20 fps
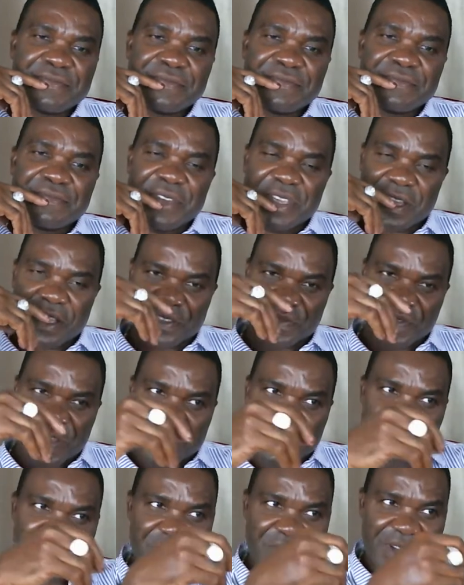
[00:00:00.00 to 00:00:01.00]
Because when
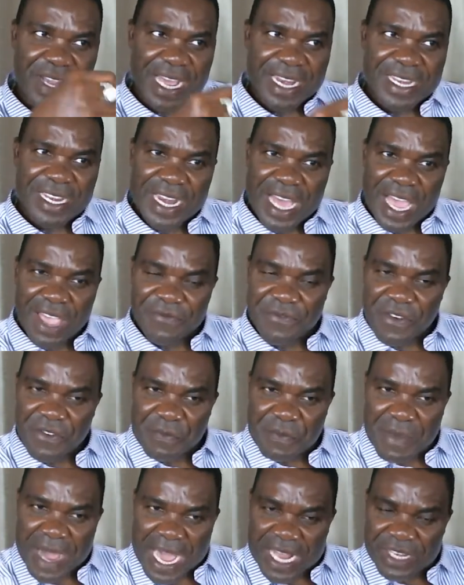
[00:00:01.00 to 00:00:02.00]
you look at the life of
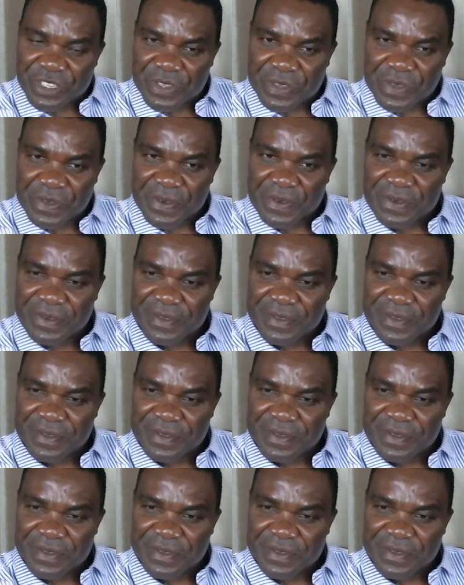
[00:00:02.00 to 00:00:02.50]
Matthew,